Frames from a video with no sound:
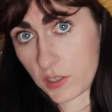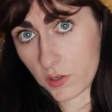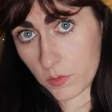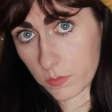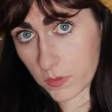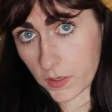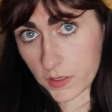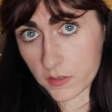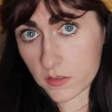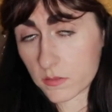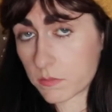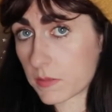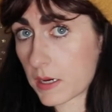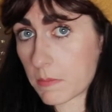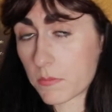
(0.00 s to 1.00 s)
plus
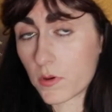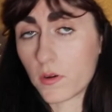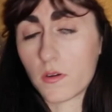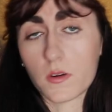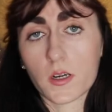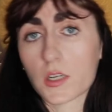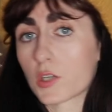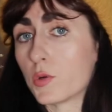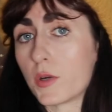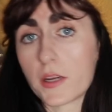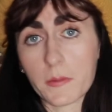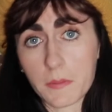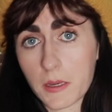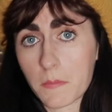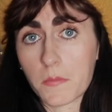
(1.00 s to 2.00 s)
people or queer
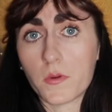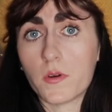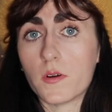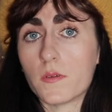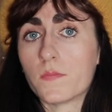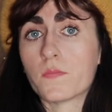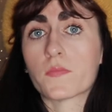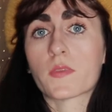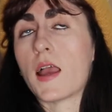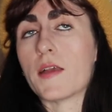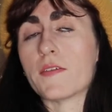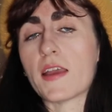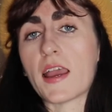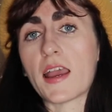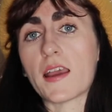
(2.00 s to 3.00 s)
people
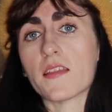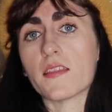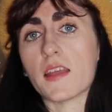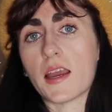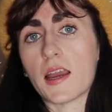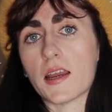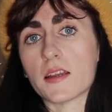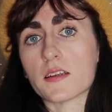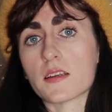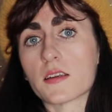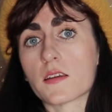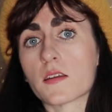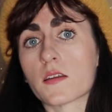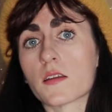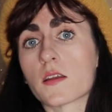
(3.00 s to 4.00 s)
have had that
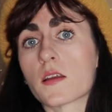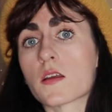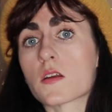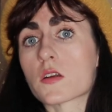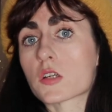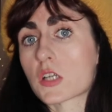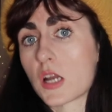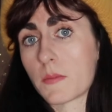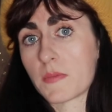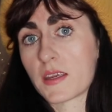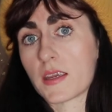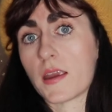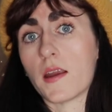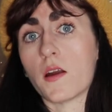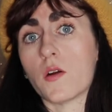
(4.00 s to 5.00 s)

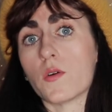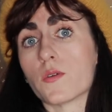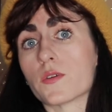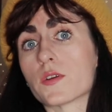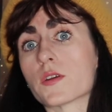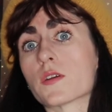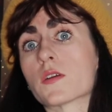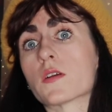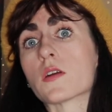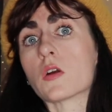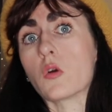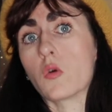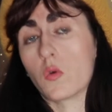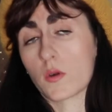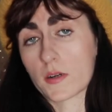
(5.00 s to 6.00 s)
coming out
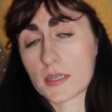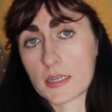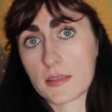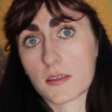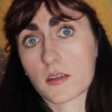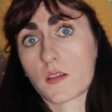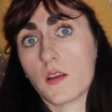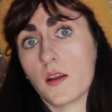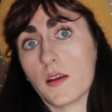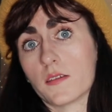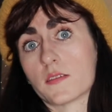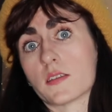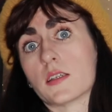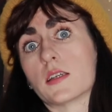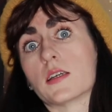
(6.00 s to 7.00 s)
or in the
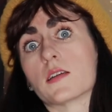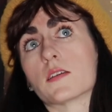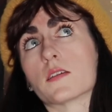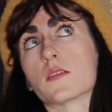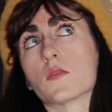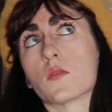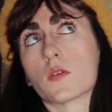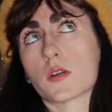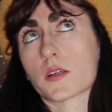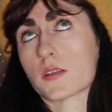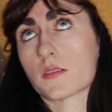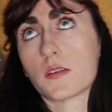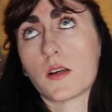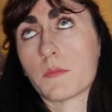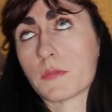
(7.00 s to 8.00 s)
closet or
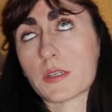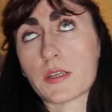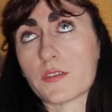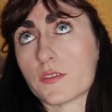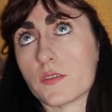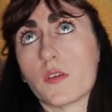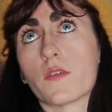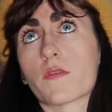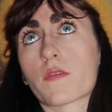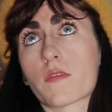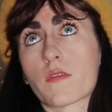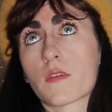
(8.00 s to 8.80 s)
combination of